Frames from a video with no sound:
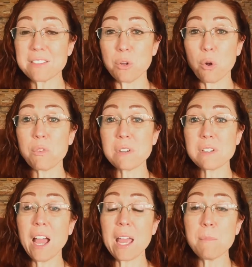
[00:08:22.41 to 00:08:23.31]
And over
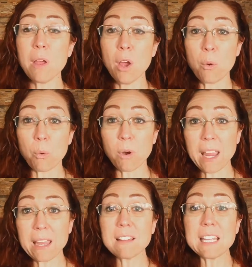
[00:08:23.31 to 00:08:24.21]
time, we're
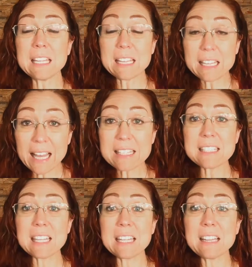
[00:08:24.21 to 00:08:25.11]
handling less
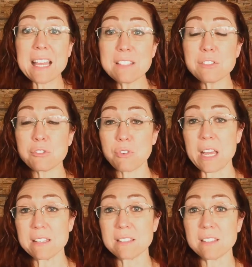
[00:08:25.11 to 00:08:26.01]
and less
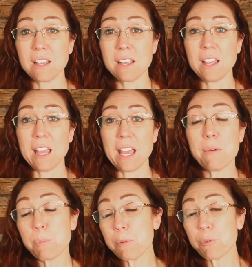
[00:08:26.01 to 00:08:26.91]
stress
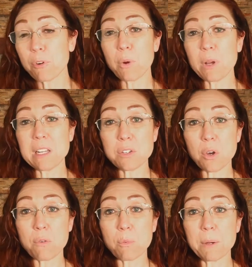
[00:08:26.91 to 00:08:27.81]
before going into
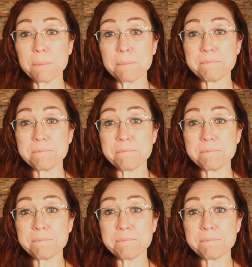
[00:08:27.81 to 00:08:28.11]
overwhelm.